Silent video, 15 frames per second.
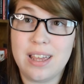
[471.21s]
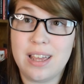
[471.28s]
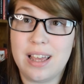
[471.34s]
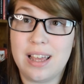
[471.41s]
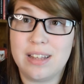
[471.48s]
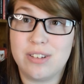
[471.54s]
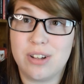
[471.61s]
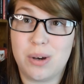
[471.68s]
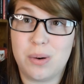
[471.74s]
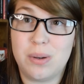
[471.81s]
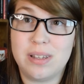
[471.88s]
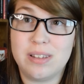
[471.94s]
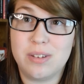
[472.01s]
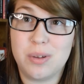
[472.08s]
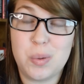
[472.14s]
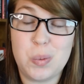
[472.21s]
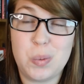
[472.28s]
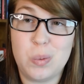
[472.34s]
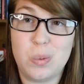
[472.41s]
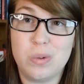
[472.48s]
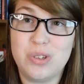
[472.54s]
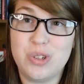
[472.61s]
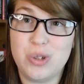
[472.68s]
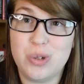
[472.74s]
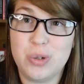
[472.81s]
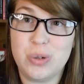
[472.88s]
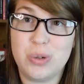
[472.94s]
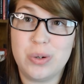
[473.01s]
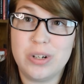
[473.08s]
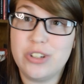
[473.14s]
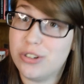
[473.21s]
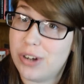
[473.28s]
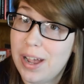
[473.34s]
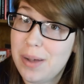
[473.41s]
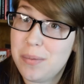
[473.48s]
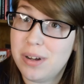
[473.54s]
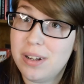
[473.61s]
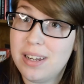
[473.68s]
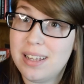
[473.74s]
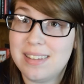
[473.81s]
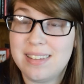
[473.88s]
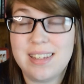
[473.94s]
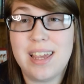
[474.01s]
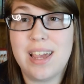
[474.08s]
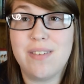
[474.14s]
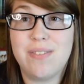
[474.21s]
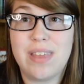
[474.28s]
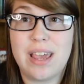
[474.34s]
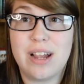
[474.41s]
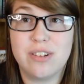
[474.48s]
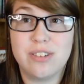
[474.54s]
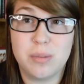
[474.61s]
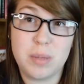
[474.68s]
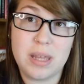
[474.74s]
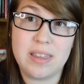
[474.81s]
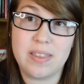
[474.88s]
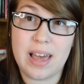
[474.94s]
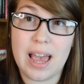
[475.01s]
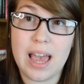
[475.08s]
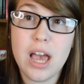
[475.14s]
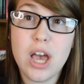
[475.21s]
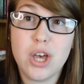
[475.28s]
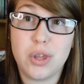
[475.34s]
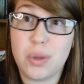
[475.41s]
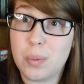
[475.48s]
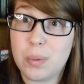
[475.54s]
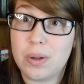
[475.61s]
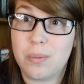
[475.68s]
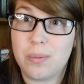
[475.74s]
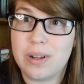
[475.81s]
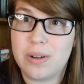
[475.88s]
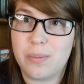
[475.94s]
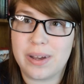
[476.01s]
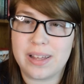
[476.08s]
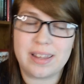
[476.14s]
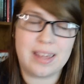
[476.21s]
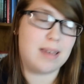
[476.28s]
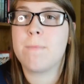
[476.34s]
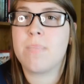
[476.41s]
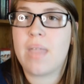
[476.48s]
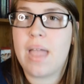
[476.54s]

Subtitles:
it's always cool to try one and see if they are something that you can read quickly.